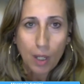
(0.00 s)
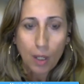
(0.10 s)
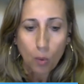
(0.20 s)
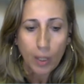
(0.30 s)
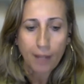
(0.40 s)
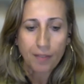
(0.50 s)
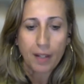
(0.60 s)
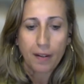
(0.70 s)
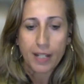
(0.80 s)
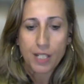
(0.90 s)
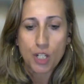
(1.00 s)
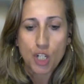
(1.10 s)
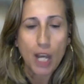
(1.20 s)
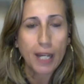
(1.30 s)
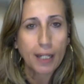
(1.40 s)
We have the rise in
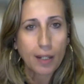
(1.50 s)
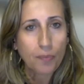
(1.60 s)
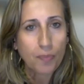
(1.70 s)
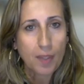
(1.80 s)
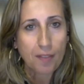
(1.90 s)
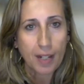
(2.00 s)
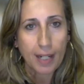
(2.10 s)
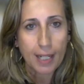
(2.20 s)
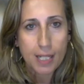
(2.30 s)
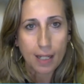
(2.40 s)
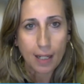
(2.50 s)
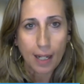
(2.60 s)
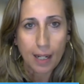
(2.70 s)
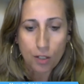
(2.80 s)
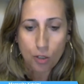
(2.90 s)
China, the financial and
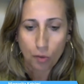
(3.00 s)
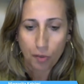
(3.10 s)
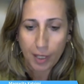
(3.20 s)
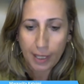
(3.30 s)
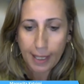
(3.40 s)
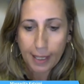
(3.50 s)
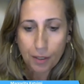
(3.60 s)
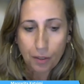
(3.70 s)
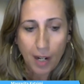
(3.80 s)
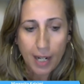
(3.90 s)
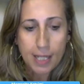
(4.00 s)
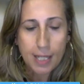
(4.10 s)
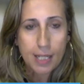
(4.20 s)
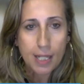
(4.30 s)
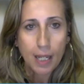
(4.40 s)
the sovereign debt
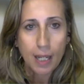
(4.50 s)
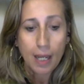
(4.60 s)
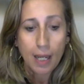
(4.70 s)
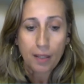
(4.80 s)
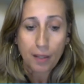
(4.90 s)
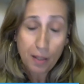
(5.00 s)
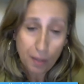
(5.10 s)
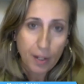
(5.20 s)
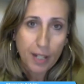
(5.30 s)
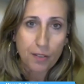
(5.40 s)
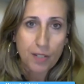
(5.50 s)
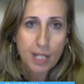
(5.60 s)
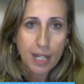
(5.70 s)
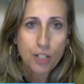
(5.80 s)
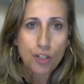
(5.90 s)
crisis, and the Great
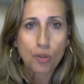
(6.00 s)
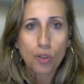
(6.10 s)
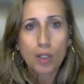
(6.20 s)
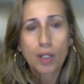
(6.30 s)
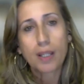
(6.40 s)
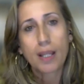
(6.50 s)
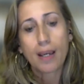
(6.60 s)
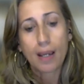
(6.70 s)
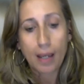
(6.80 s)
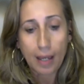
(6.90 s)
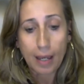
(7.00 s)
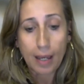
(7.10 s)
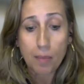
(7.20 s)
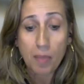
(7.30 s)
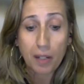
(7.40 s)
Recession, the
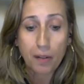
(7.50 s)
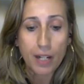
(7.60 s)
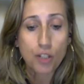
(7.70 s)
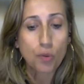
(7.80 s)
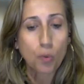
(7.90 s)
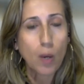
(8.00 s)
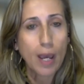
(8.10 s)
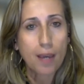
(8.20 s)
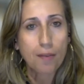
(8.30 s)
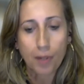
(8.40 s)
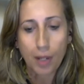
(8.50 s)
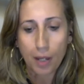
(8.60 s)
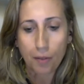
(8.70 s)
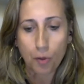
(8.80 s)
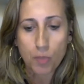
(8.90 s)
immigration wave
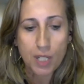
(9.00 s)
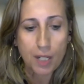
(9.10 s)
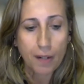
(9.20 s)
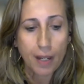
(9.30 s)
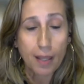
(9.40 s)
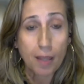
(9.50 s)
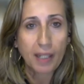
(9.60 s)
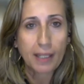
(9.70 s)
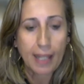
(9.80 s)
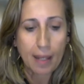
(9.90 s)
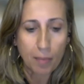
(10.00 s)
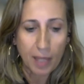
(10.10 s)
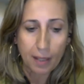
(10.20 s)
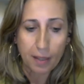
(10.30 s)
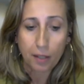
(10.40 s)
from Syria, the pandemic,
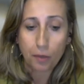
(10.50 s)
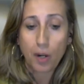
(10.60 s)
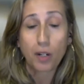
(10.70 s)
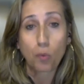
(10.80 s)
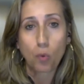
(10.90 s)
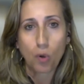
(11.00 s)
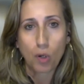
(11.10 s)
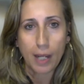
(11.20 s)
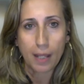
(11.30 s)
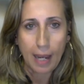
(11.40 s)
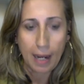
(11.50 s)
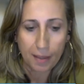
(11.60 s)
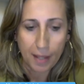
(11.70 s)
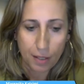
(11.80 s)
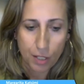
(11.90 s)
the Ukrainian war, and the
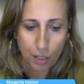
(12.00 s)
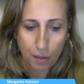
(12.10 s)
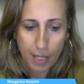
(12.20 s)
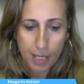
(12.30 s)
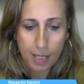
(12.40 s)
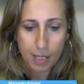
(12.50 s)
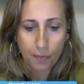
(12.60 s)
energy crisis.